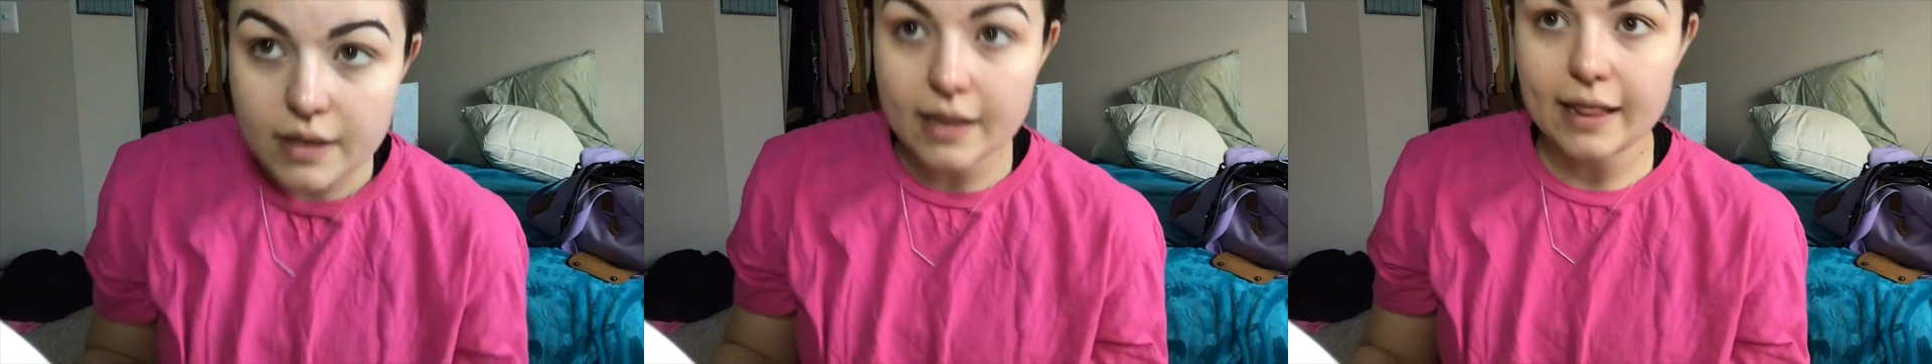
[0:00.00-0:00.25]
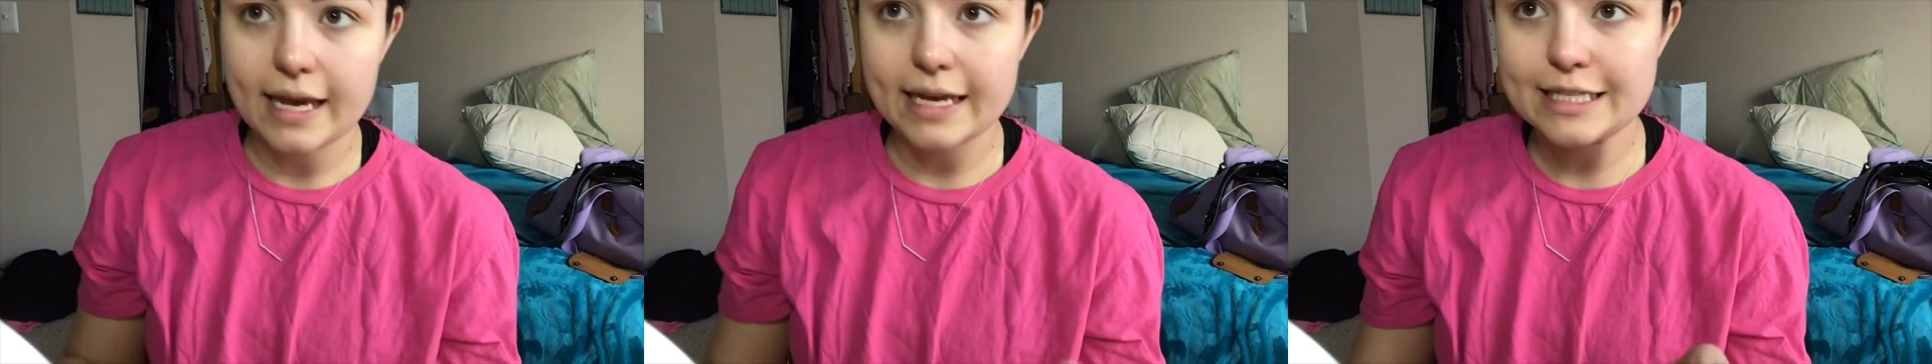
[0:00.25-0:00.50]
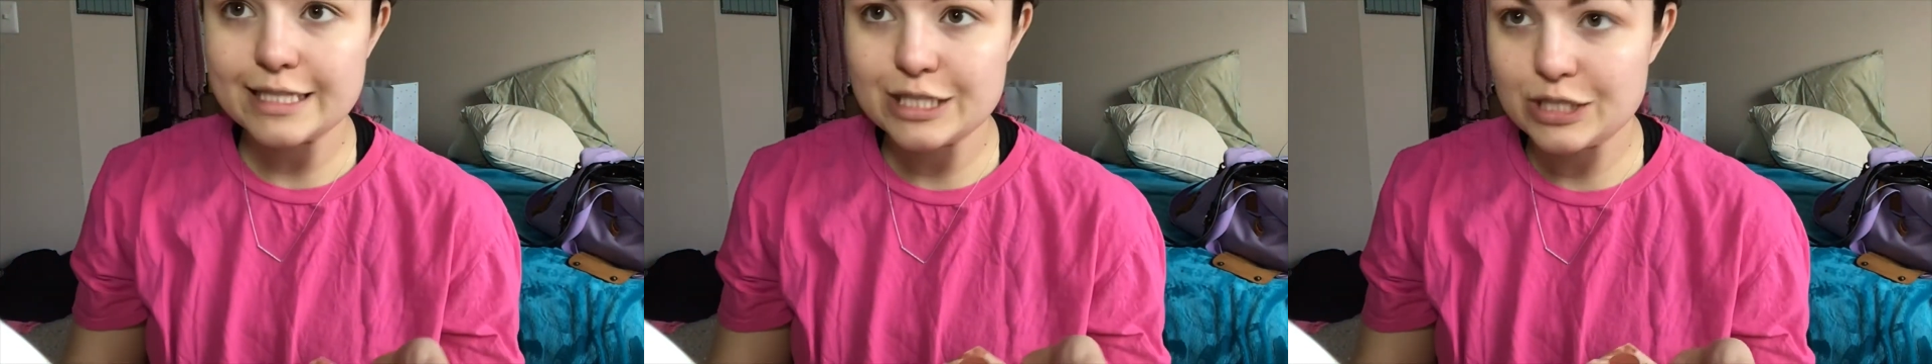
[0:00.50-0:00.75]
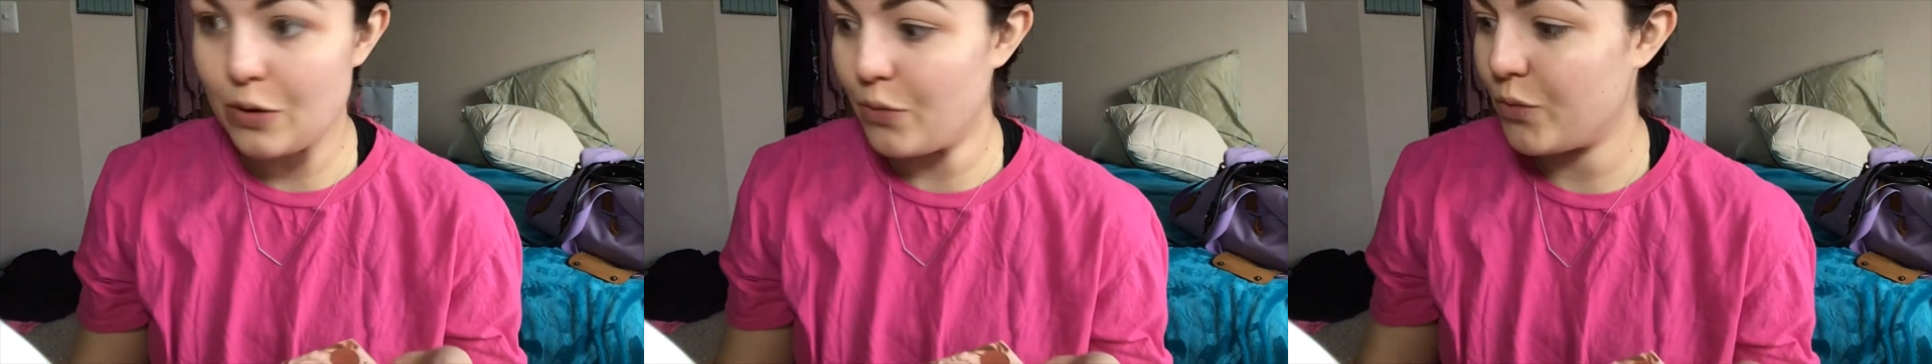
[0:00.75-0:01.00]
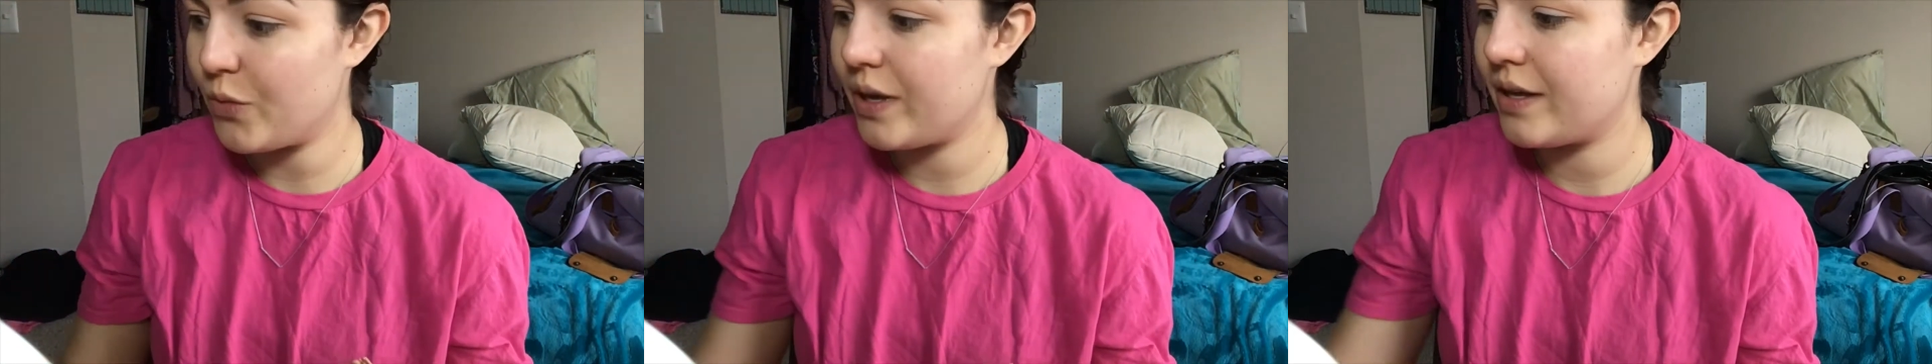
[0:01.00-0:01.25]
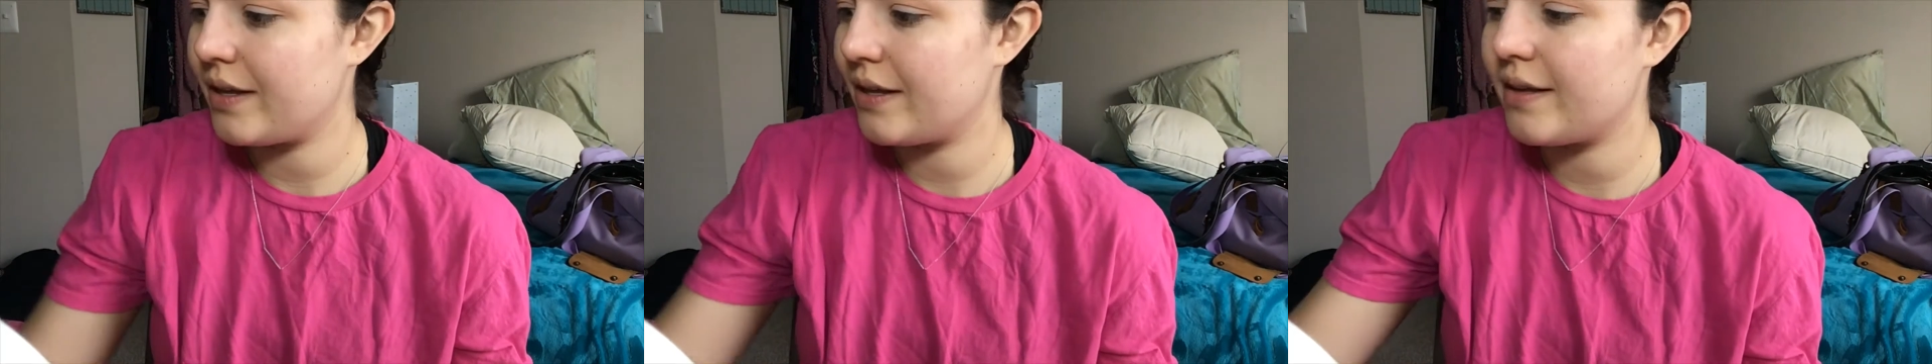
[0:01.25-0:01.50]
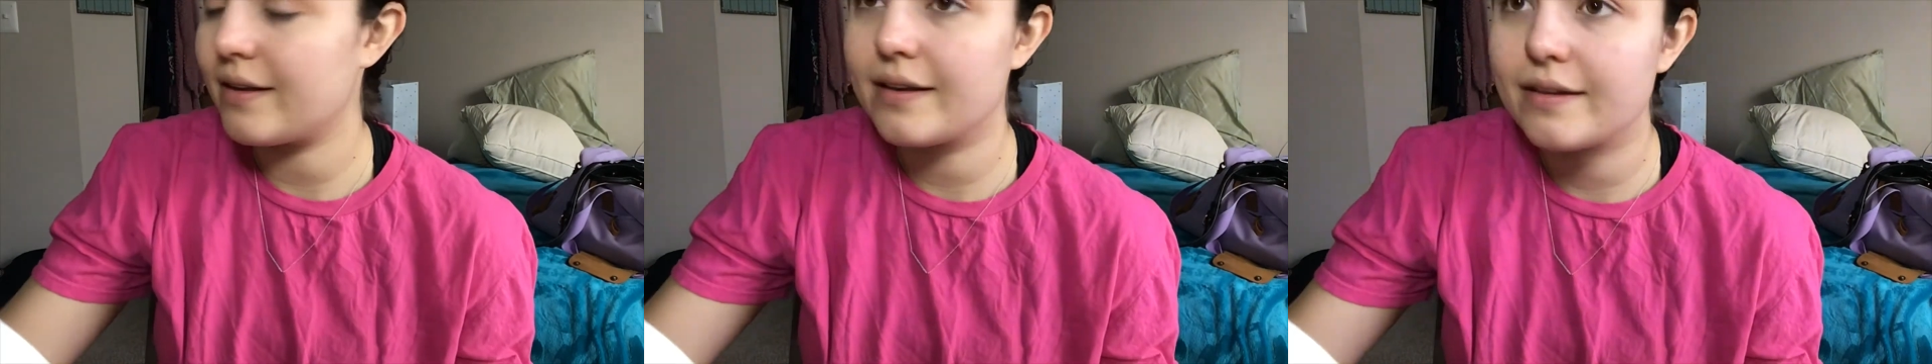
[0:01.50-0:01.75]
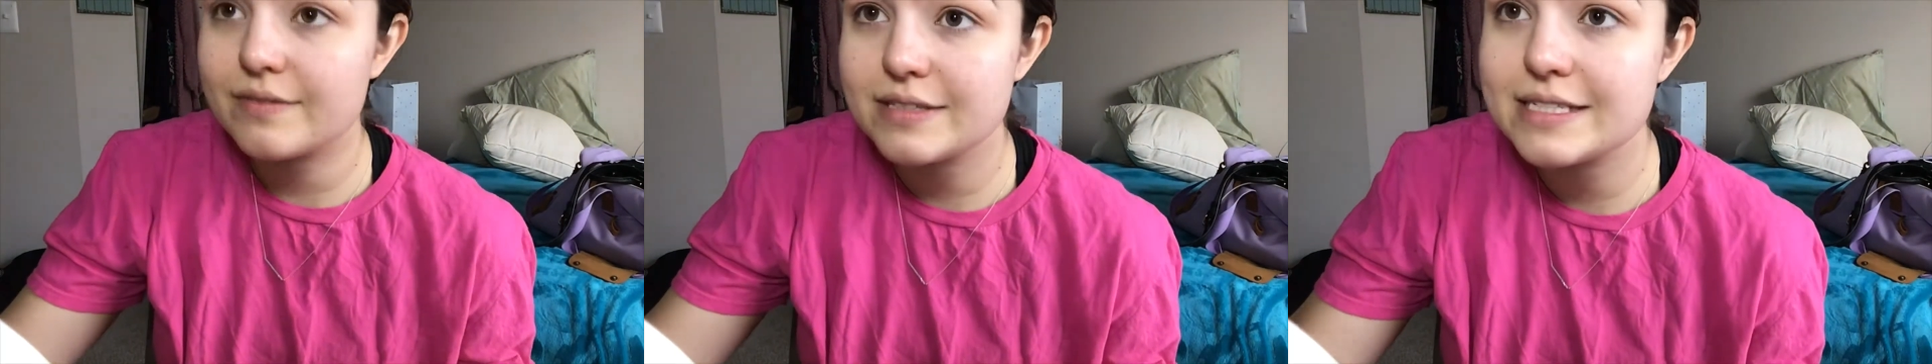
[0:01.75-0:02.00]
Like so.
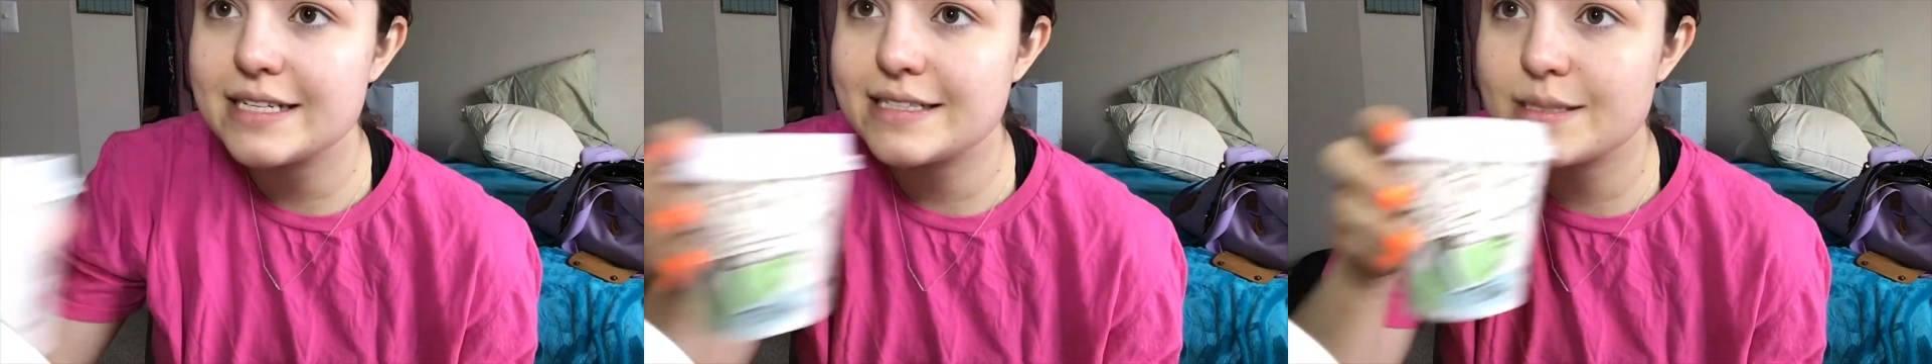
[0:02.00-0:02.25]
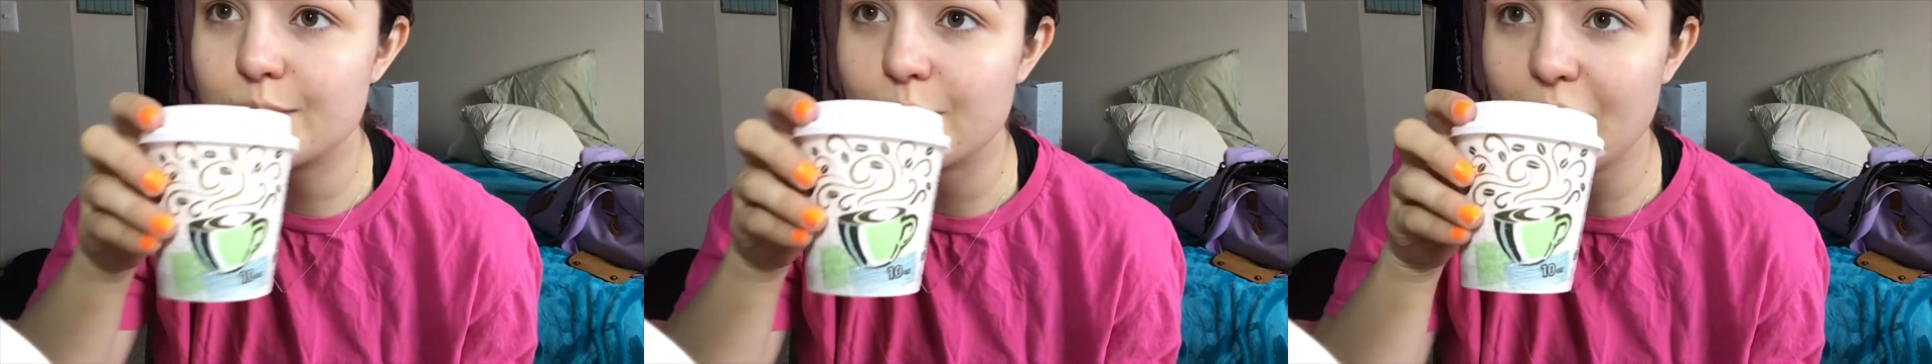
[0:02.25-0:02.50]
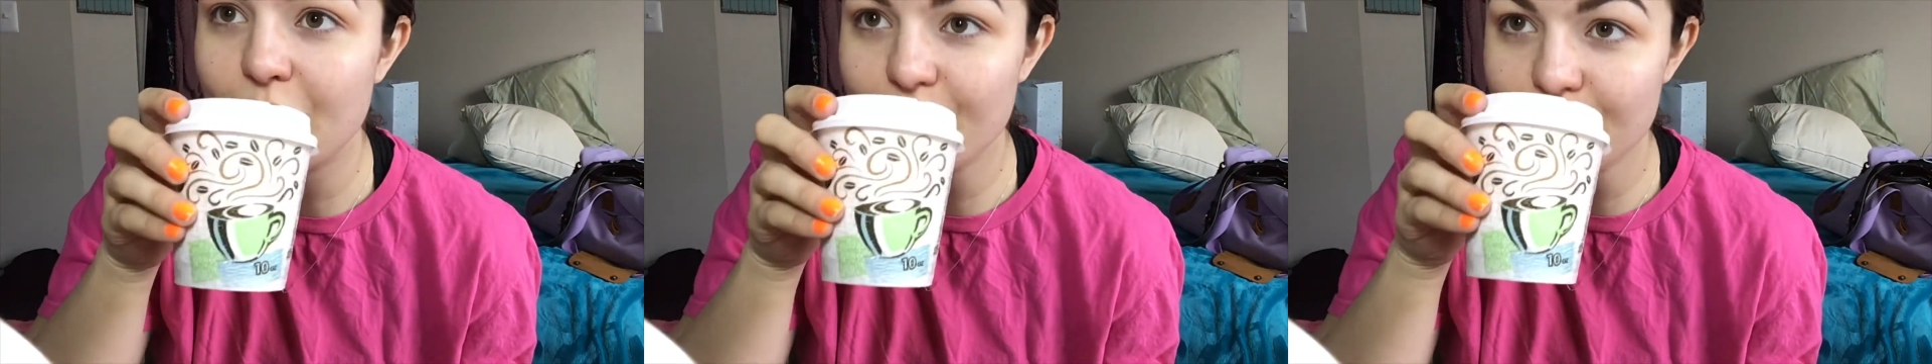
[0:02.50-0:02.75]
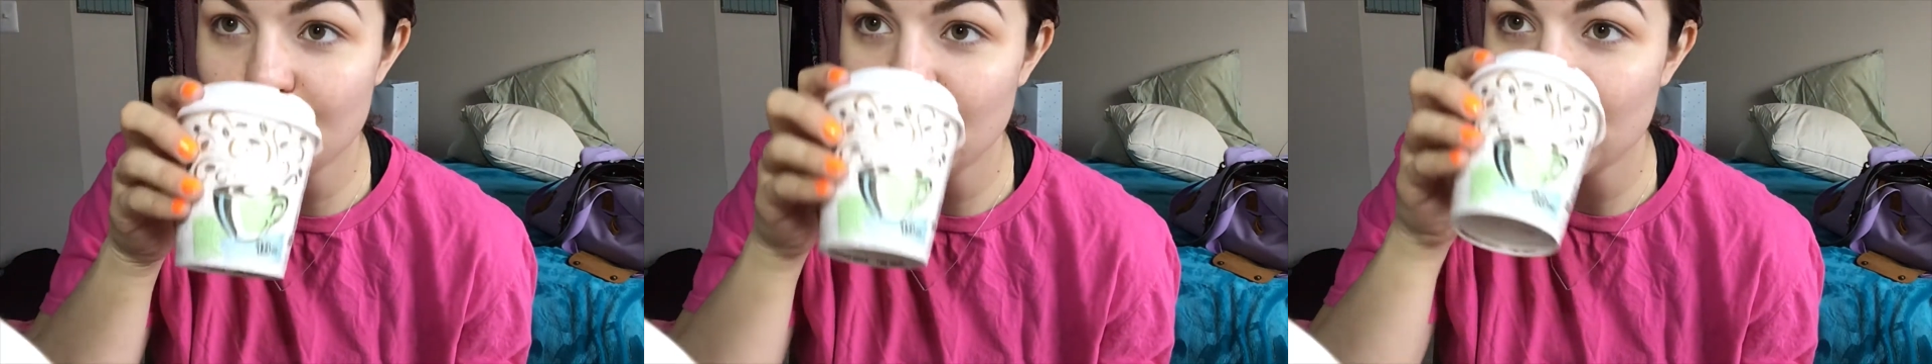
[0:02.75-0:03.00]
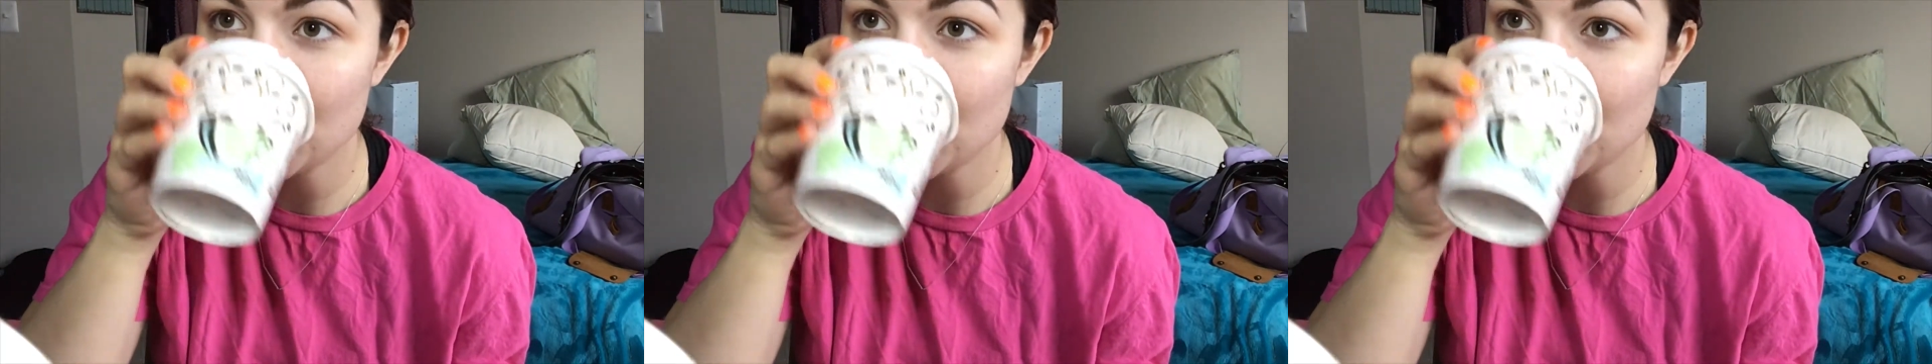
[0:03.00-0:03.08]
Take a sip of my coffee.